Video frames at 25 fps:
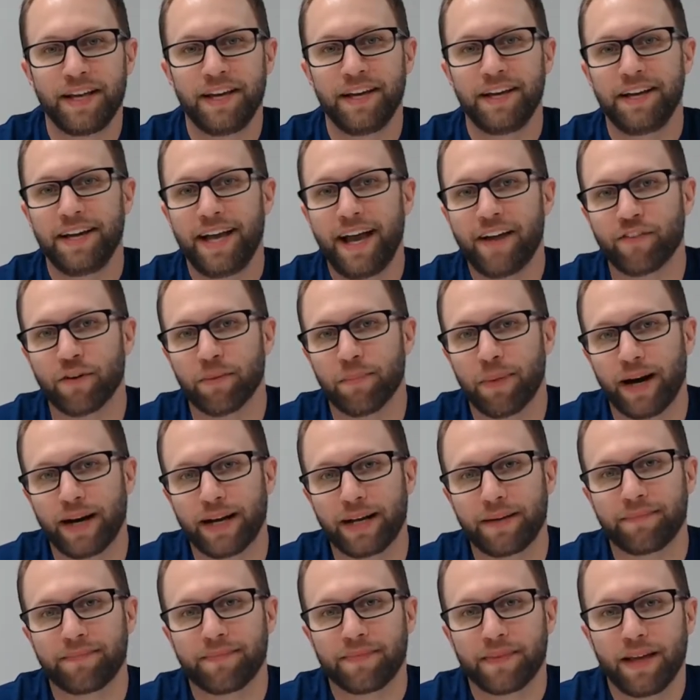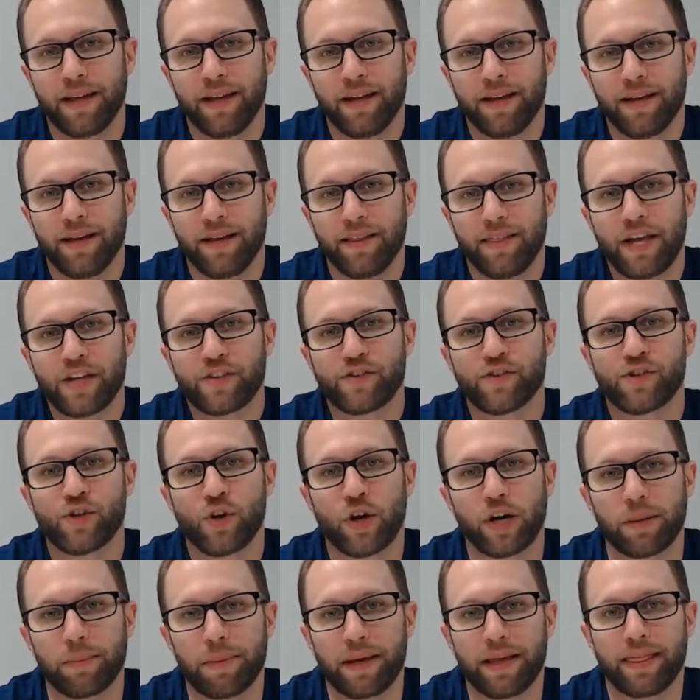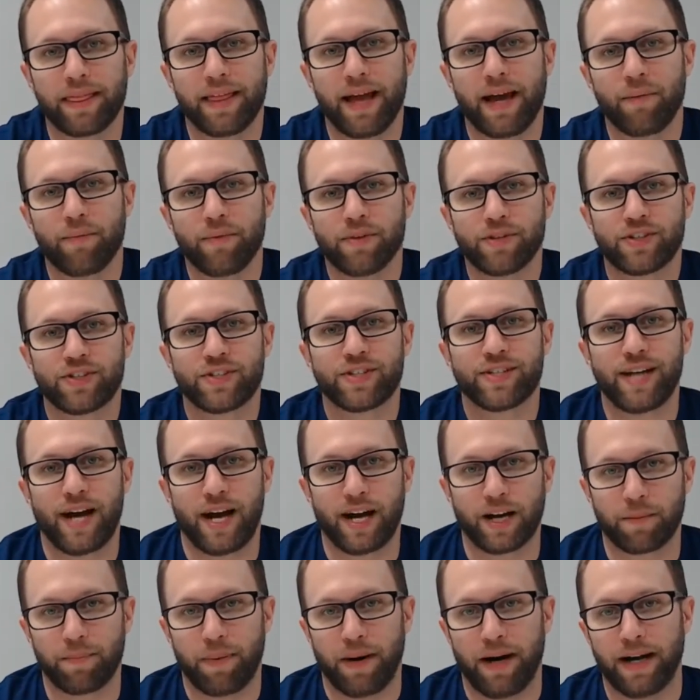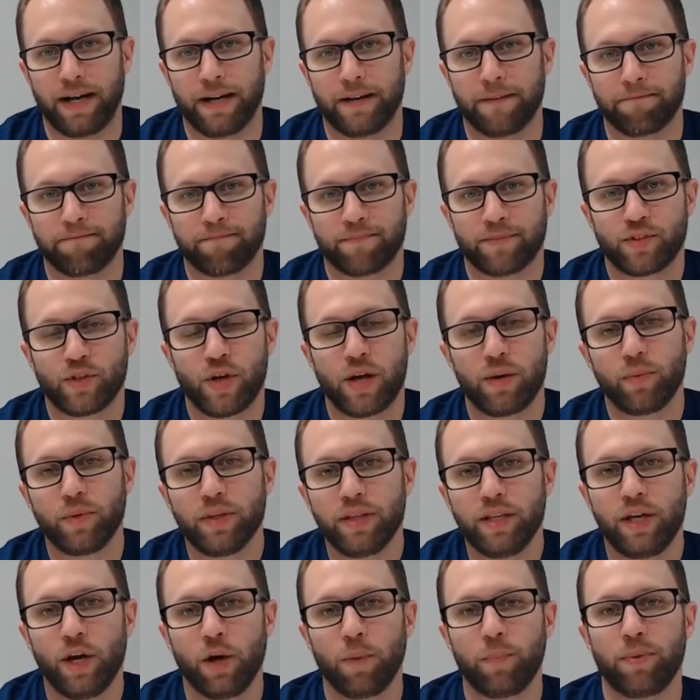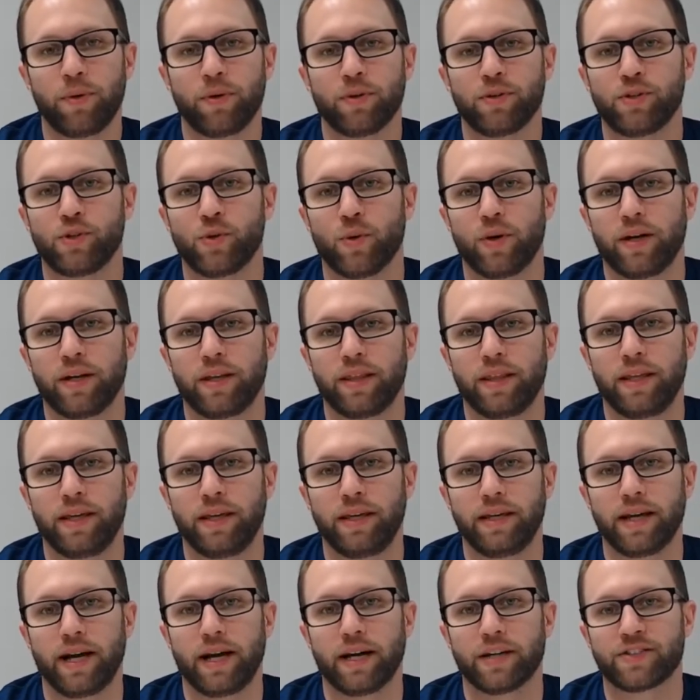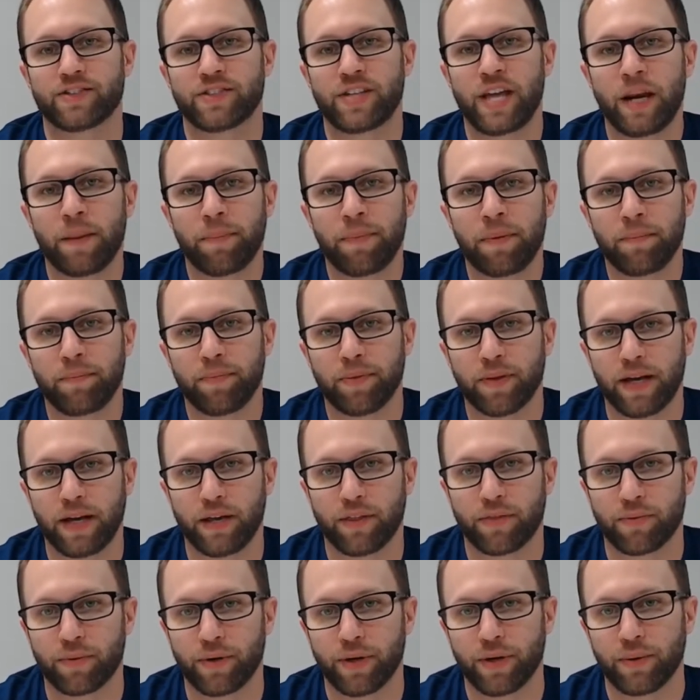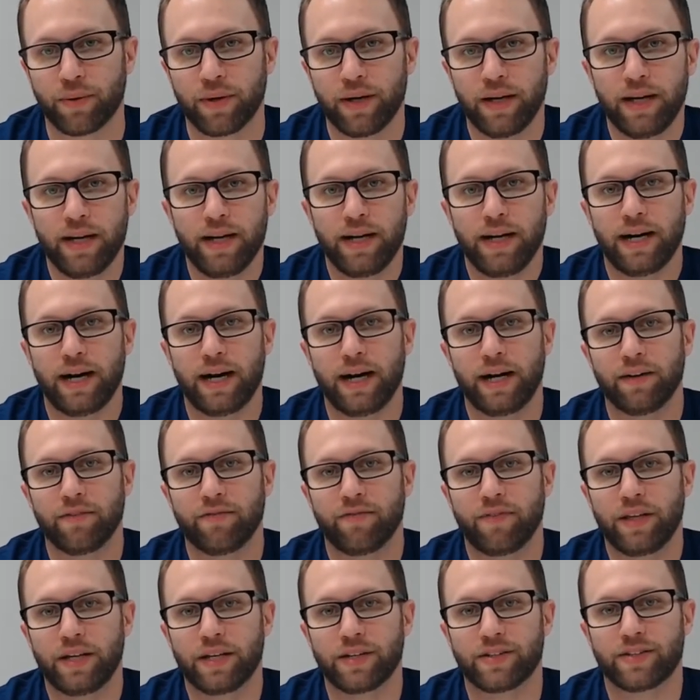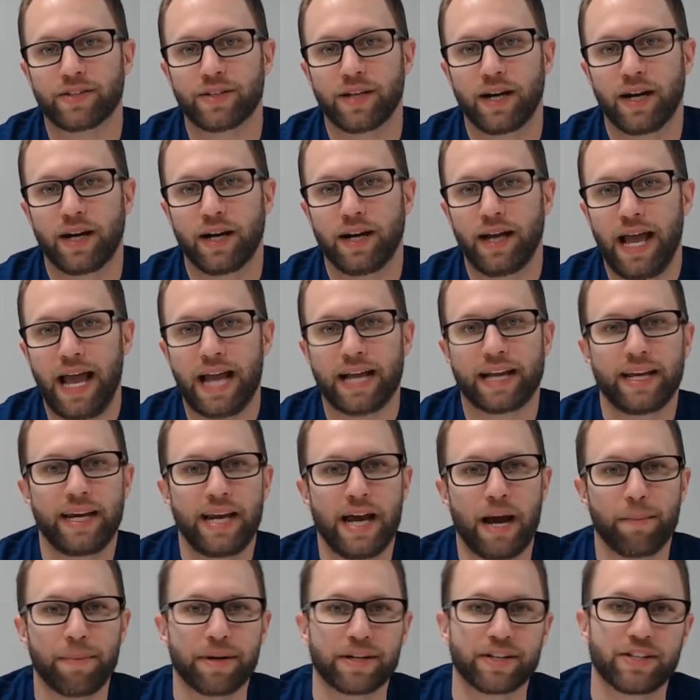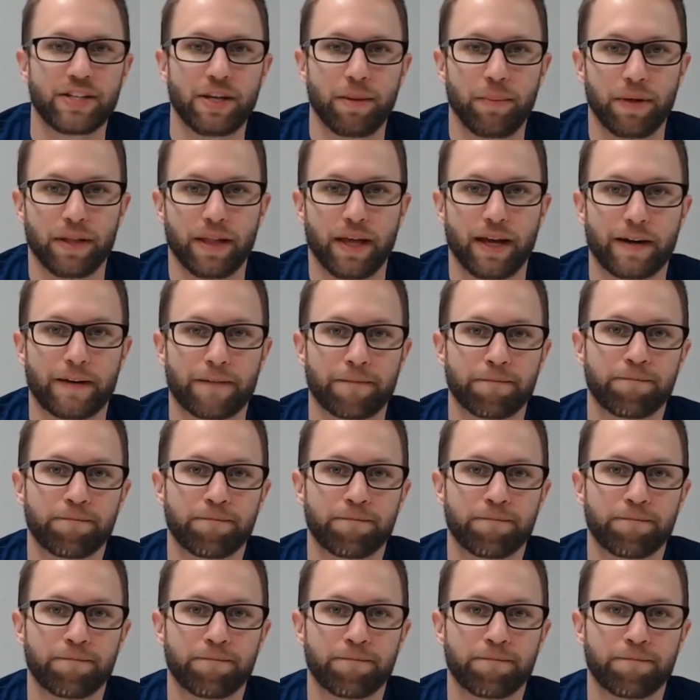Hey everybody, thanks for joining me. That was Stockpile. So I really hope you enjoyed the setup and playthrough of this economic simulator.